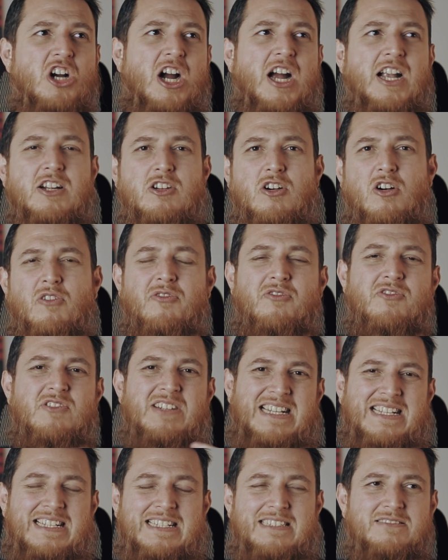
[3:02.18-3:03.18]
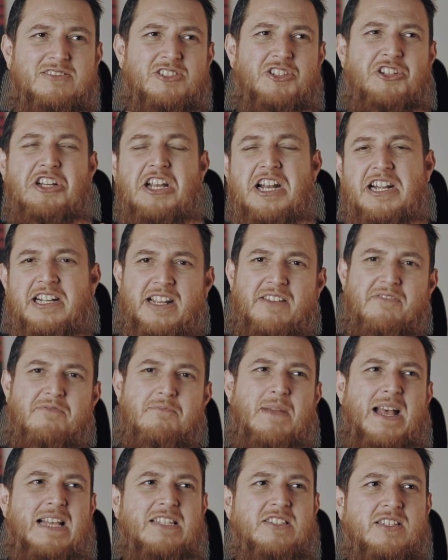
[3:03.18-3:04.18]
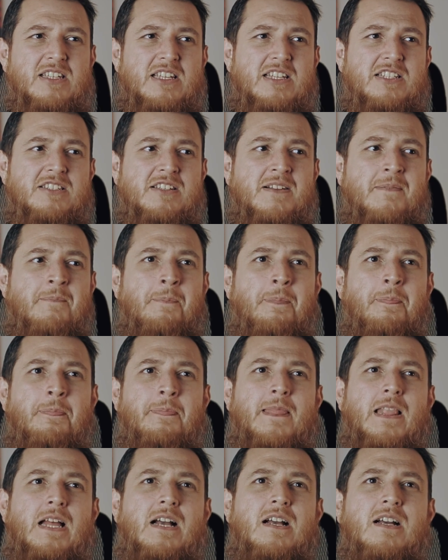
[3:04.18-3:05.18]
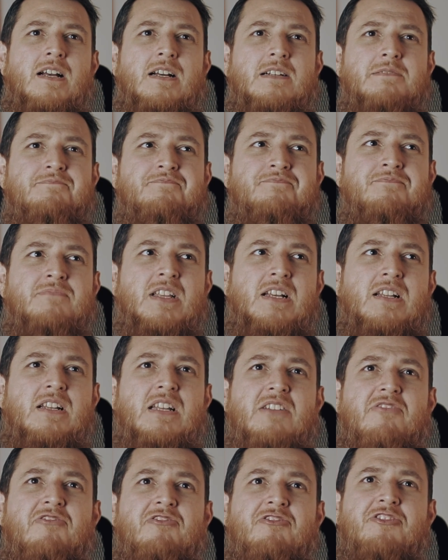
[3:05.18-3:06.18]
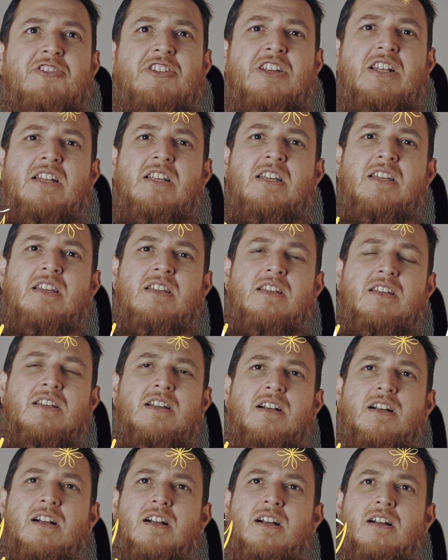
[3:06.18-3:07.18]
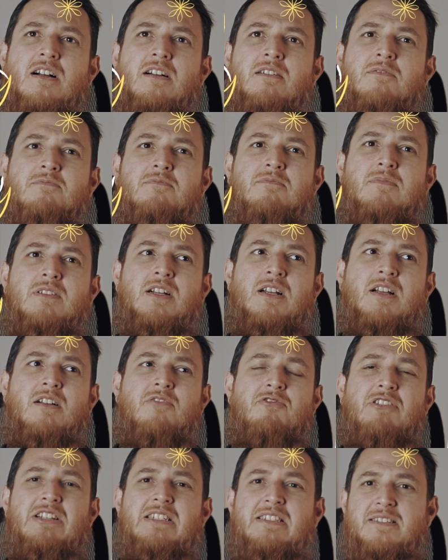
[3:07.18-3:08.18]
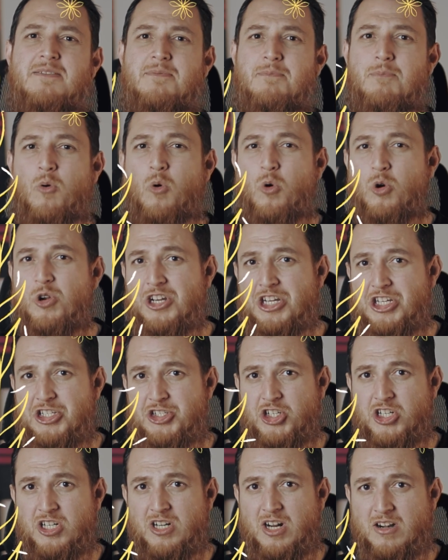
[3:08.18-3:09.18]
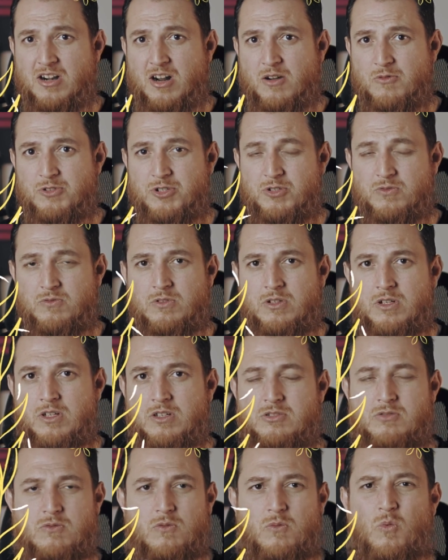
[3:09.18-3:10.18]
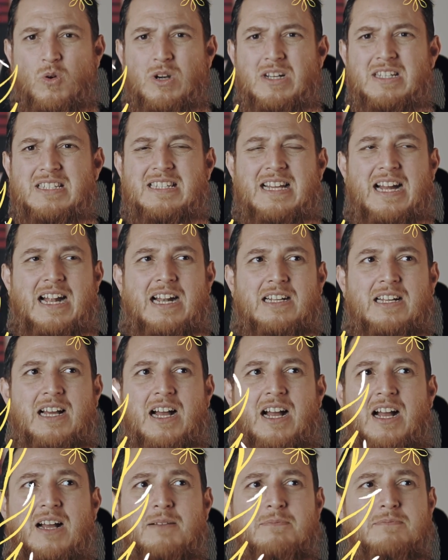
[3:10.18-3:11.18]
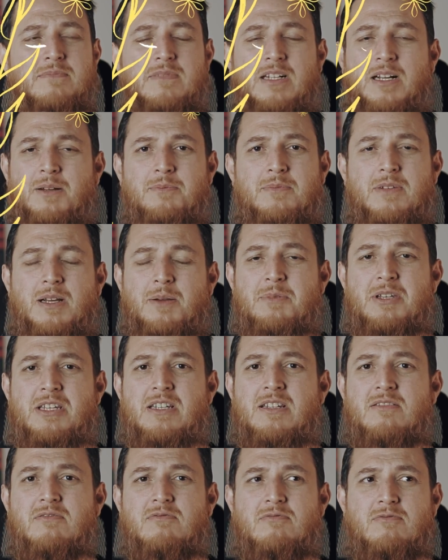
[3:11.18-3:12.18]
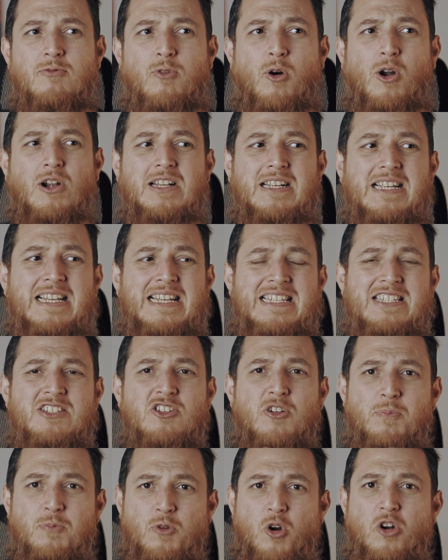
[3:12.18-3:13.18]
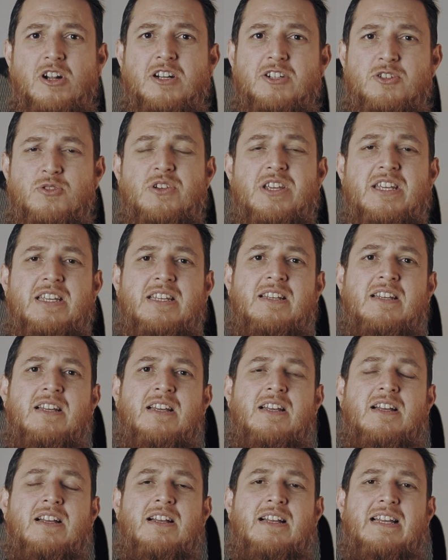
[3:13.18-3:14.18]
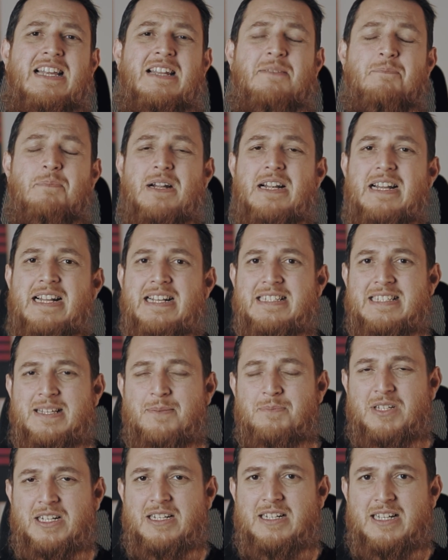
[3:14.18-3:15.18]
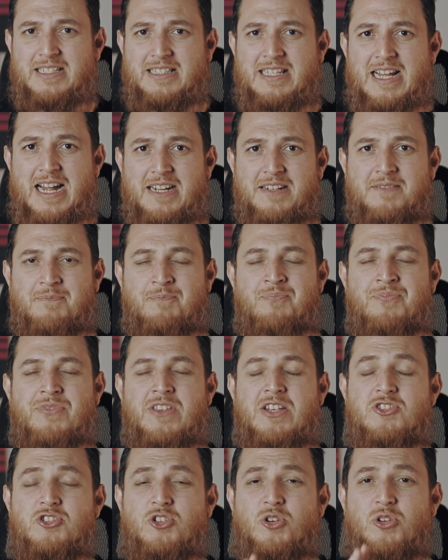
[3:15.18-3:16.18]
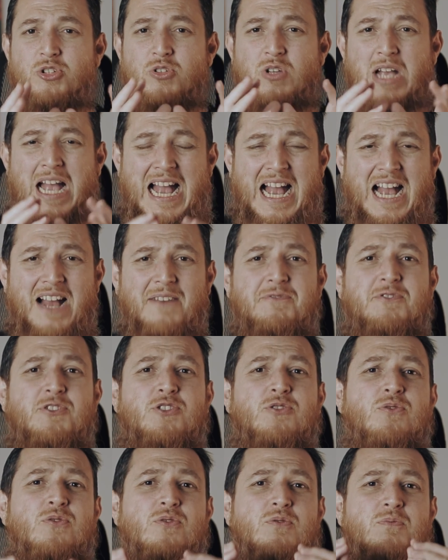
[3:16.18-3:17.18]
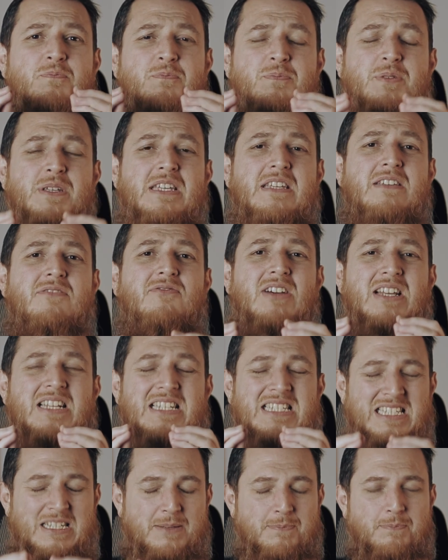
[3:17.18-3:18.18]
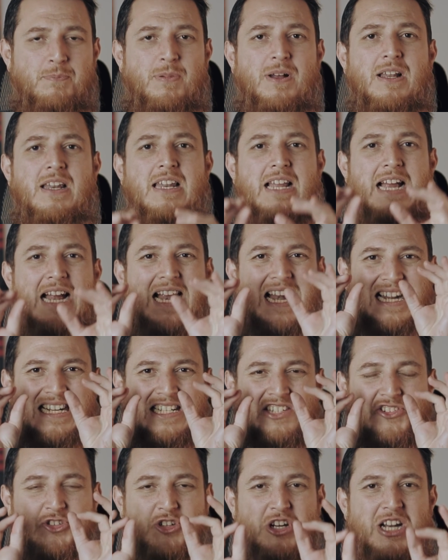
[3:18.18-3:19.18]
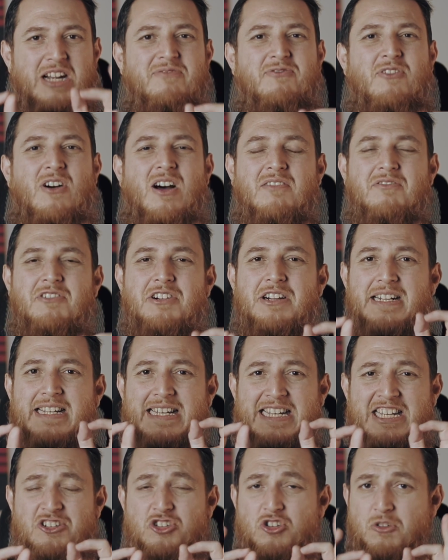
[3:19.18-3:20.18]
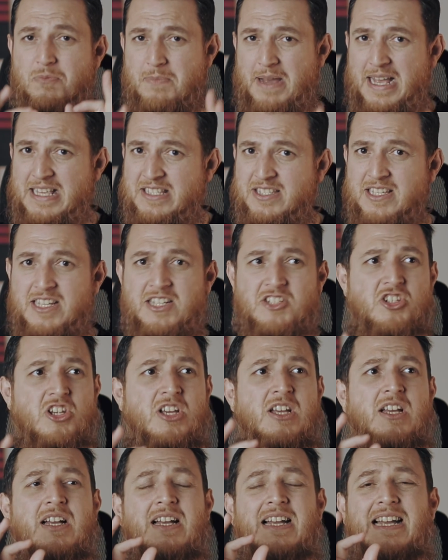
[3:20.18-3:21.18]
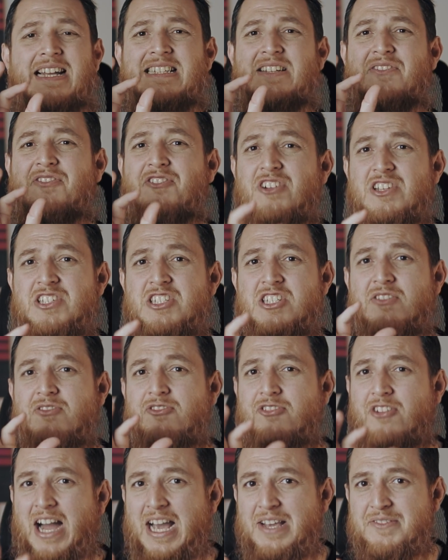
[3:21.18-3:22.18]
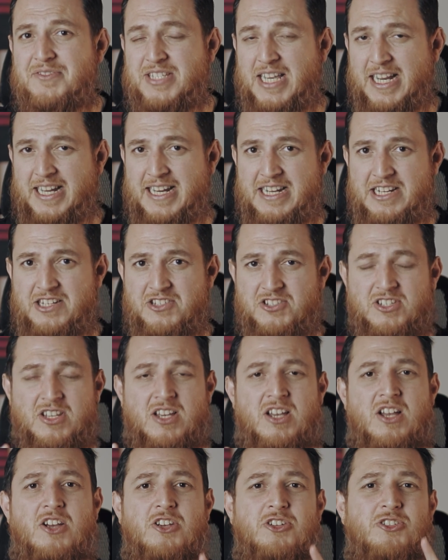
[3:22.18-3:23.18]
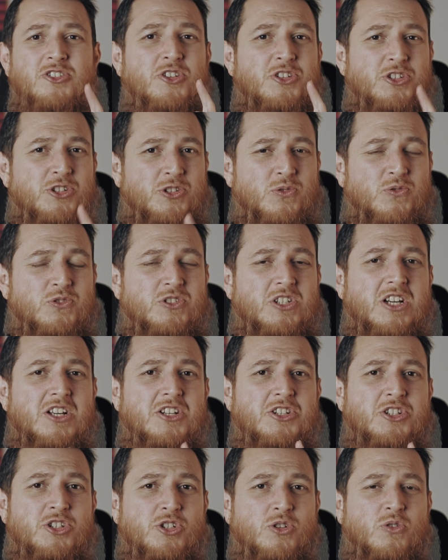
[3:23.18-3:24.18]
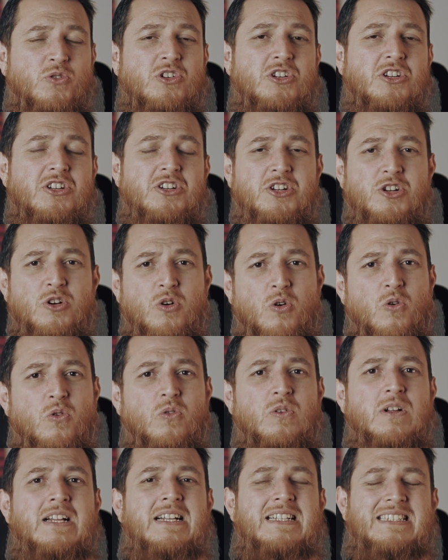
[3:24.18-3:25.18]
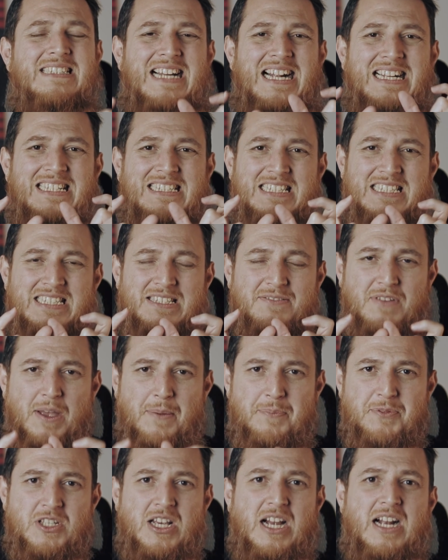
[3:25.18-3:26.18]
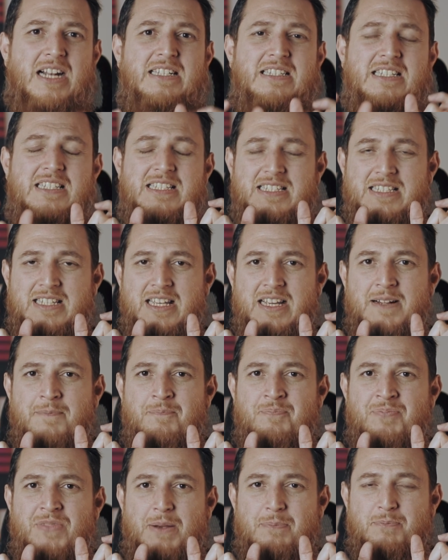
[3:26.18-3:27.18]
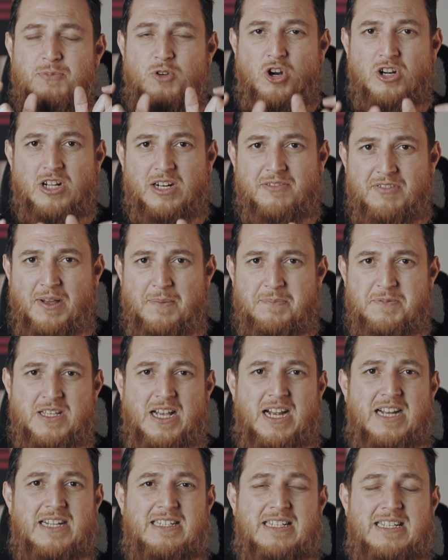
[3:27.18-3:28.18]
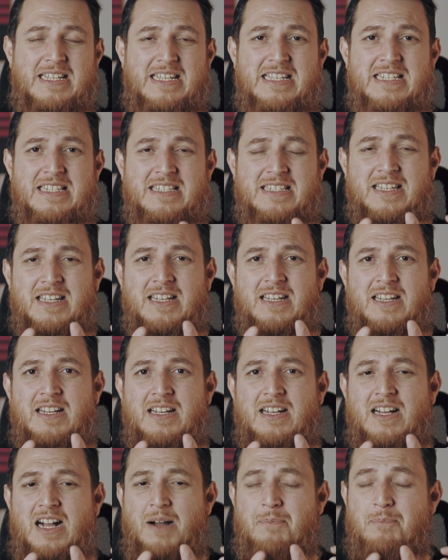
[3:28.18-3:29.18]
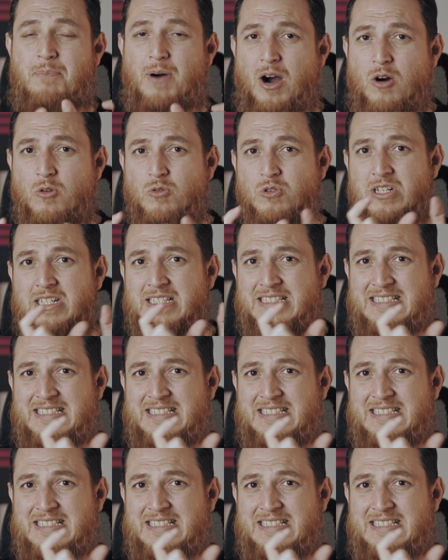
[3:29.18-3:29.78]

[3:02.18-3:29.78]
kind of creative message. Live freely with more nature around you. So what is that? I mean, what is your product doing in building something like that? So you have to be very simple and straightforward in your message. In the first 5 seconds, your user should know that this website, this product website is about